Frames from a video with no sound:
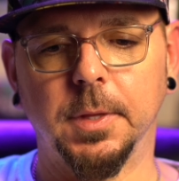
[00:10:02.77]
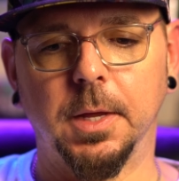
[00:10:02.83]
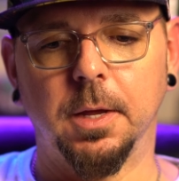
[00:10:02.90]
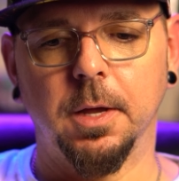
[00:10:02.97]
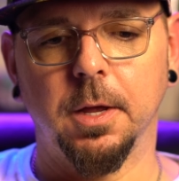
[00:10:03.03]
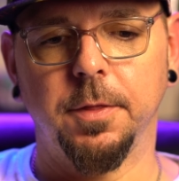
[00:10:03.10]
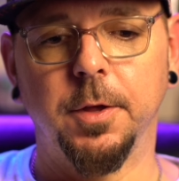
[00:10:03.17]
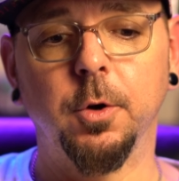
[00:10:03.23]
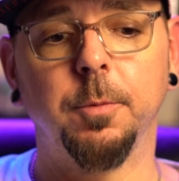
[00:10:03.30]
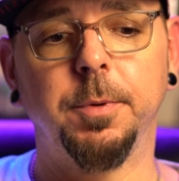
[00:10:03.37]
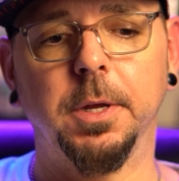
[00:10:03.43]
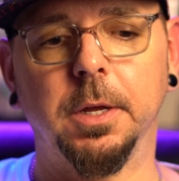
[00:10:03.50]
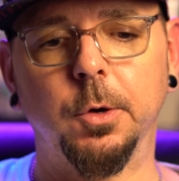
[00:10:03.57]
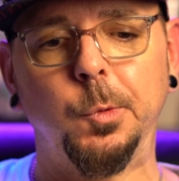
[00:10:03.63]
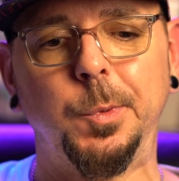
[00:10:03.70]
it would
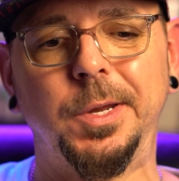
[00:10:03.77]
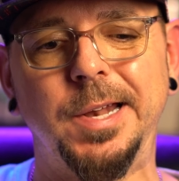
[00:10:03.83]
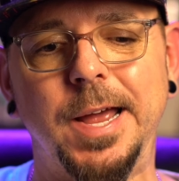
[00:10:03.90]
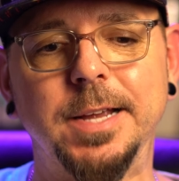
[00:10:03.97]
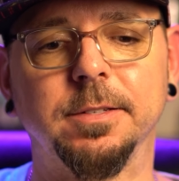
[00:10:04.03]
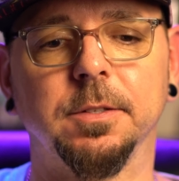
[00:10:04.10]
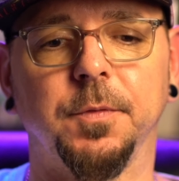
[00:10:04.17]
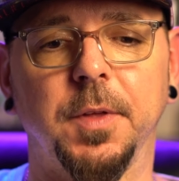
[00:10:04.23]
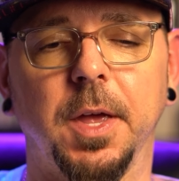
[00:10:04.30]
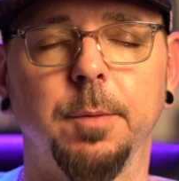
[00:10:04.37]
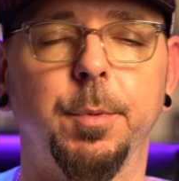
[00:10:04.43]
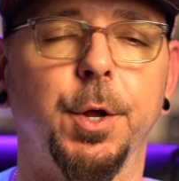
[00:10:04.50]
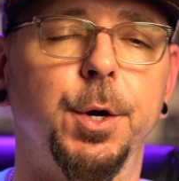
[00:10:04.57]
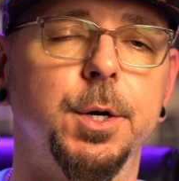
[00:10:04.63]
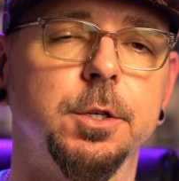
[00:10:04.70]
be nice if they had
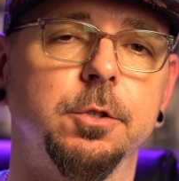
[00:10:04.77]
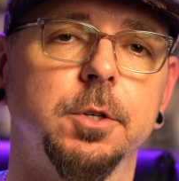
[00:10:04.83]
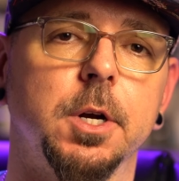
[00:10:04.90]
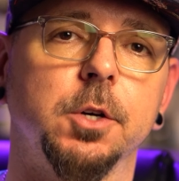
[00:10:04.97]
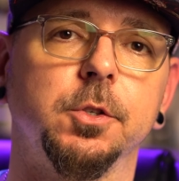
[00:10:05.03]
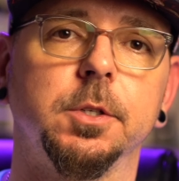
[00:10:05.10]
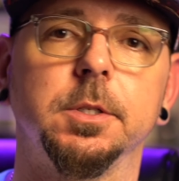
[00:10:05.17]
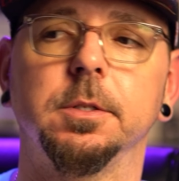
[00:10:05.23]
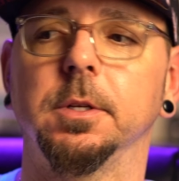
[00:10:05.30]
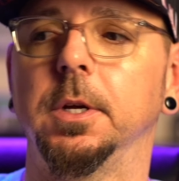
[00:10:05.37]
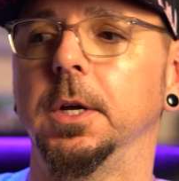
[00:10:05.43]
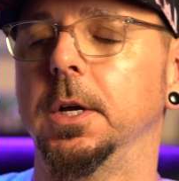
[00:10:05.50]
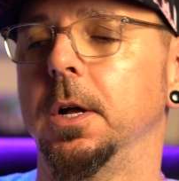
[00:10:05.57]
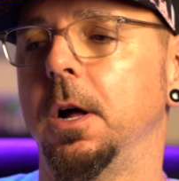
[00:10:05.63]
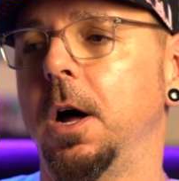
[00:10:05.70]
better instructions
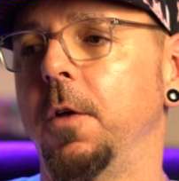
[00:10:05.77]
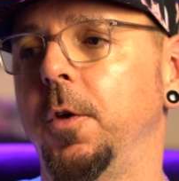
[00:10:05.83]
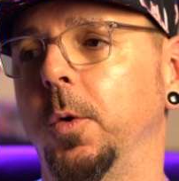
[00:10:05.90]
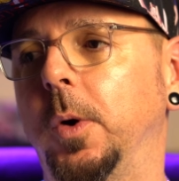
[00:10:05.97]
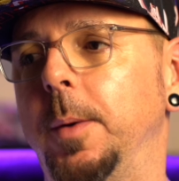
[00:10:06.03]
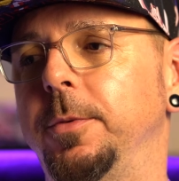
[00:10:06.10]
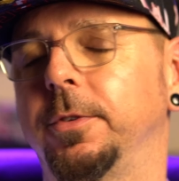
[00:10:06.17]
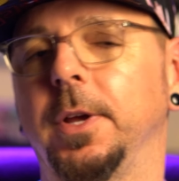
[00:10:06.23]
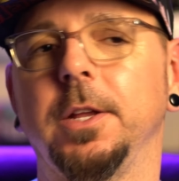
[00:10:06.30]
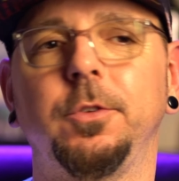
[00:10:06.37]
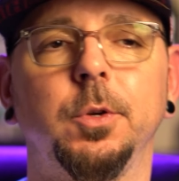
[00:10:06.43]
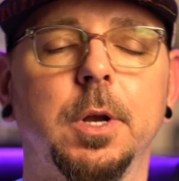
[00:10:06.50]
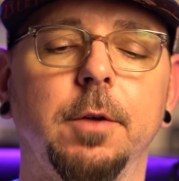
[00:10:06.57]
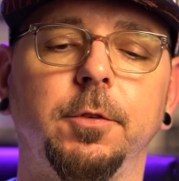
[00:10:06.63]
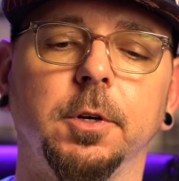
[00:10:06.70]
on their website, so
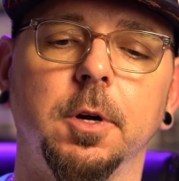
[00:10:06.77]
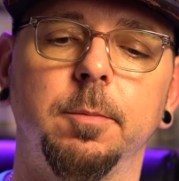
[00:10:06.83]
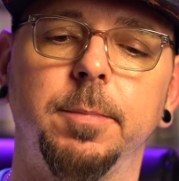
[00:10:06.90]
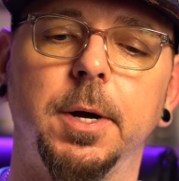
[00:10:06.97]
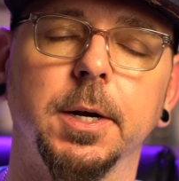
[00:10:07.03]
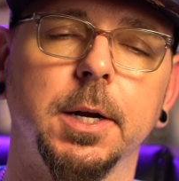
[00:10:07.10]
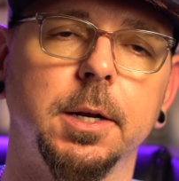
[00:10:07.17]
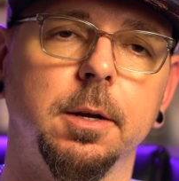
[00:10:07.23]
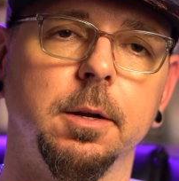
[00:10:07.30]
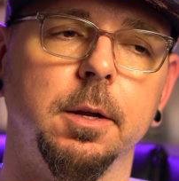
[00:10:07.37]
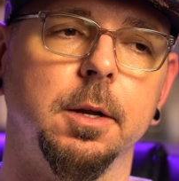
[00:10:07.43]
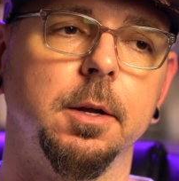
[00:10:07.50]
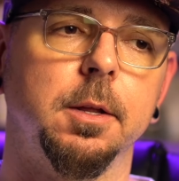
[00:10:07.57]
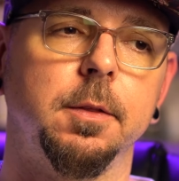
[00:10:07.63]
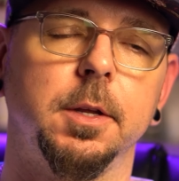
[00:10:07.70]
you don't have to go bugging
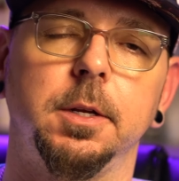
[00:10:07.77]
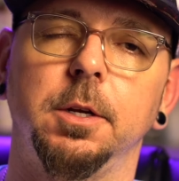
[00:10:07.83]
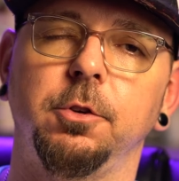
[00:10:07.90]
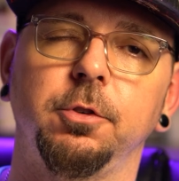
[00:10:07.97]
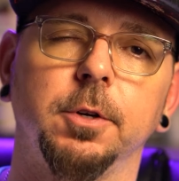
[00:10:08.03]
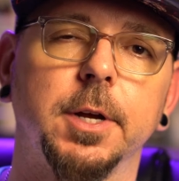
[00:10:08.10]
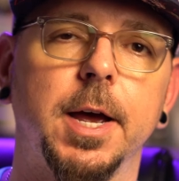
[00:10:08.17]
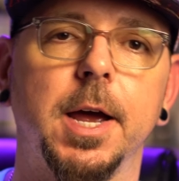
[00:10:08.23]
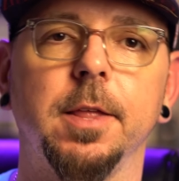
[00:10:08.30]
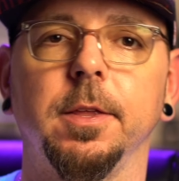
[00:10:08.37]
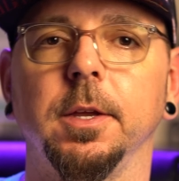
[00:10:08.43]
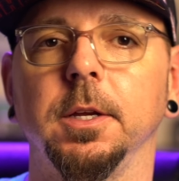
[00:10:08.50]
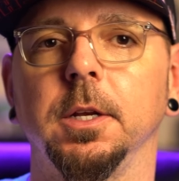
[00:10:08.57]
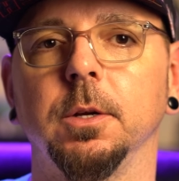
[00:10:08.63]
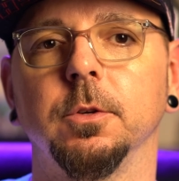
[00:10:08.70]
the initial guy
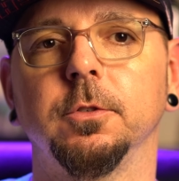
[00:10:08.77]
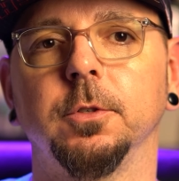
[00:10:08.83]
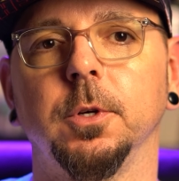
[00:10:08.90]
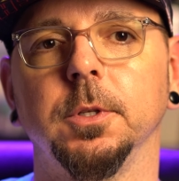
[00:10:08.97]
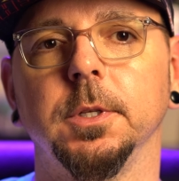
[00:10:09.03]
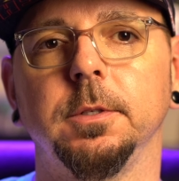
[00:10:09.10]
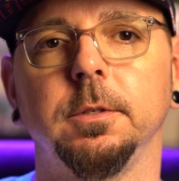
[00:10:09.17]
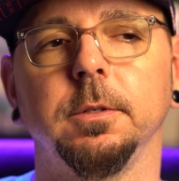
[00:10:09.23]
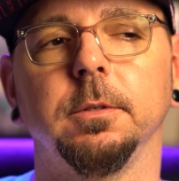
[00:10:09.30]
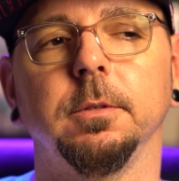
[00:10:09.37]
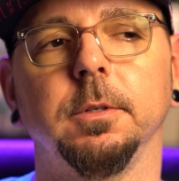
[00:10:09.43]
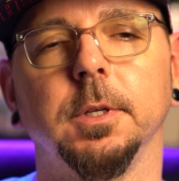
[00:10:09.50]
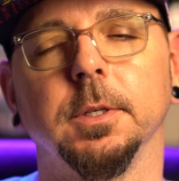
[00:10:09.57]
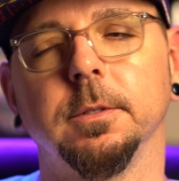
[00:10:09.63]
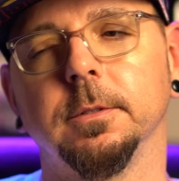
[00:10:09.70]
that sold it to
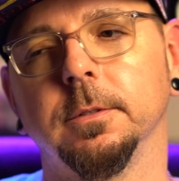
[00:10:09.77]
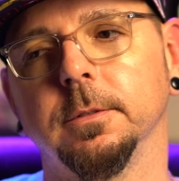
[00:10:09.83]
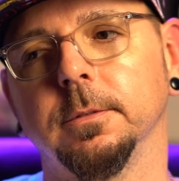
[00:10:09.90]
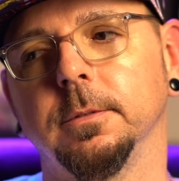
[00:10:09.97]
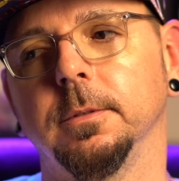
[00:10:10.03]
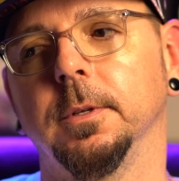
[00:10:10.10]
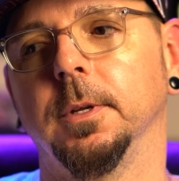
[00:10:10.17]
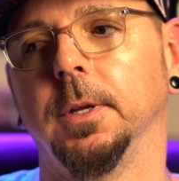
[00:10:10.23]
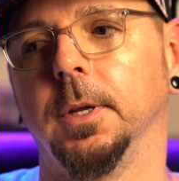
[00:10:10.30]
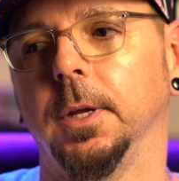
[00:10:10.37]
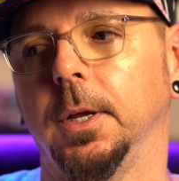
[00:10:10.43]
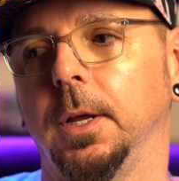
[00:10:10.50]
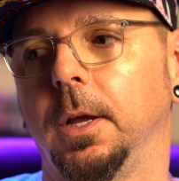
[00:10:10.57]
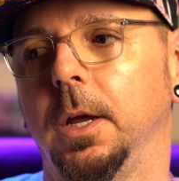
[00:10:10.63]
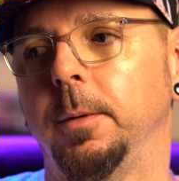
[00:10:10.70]
you.
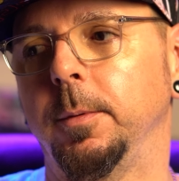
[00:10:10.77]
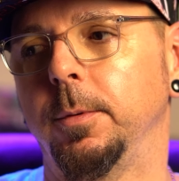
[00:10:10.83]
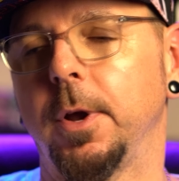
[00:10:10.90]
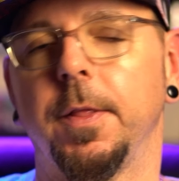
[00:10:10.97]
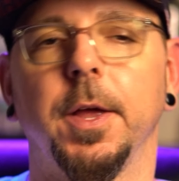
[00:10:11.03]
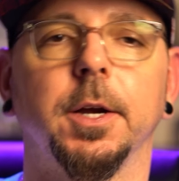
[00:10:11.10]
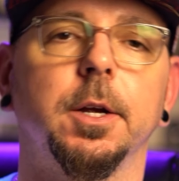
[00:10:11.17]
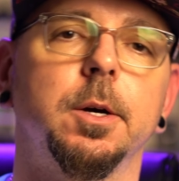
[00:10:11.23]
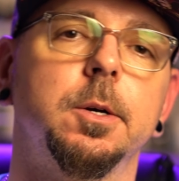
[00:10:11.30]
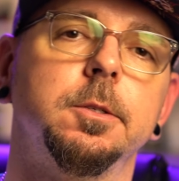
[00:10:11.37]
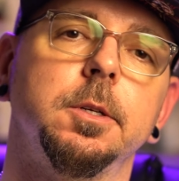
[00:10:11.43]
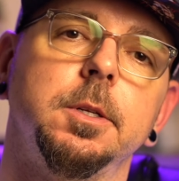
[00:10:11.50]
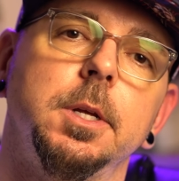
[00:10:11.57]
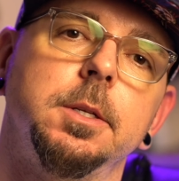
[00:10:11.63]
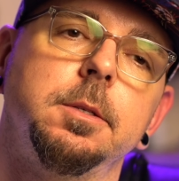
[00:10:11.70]
I remember how that goes,
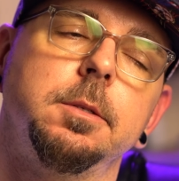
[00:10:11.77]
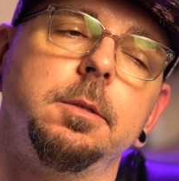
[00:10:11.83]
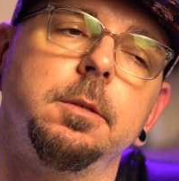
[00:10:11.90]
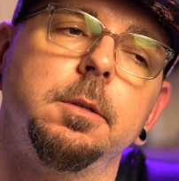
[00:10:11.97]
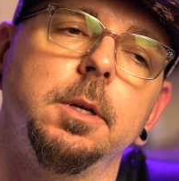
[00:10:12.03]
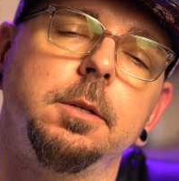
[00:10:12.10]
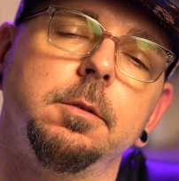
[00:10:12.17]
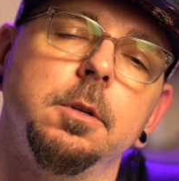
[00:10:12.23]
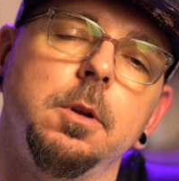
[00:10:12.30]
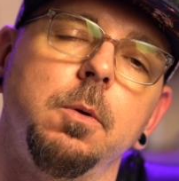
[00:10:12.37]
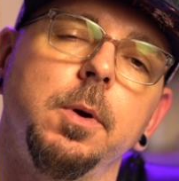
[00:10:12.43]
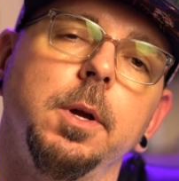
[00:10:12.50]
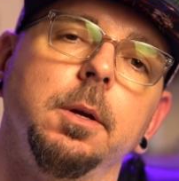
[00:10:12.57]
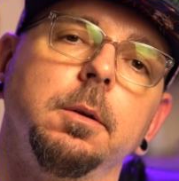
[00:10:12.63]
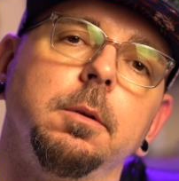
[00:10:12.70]
and that's
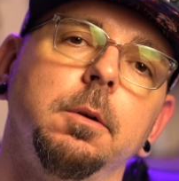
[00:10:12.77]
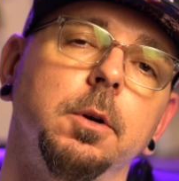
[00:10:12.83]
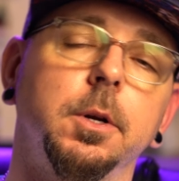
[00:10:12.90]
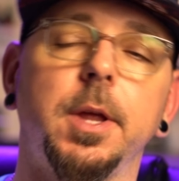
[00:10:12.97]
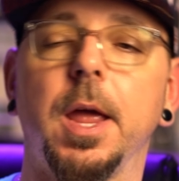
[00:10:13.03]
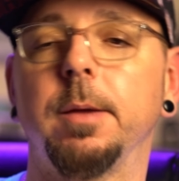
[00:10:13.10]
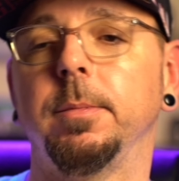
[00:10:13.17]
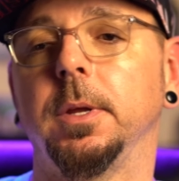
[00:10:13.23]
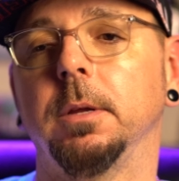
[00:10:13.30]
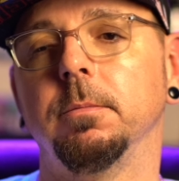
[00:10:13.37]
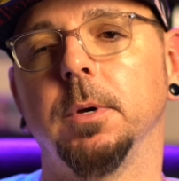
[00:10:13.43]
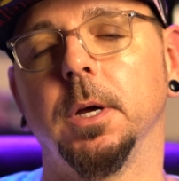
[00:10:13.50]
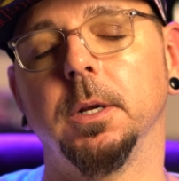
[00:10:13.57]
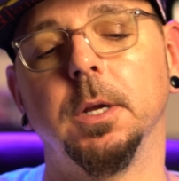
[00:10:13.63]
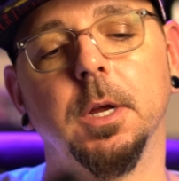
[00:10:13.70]
annoying, or it can be.
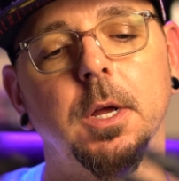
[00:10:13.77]
But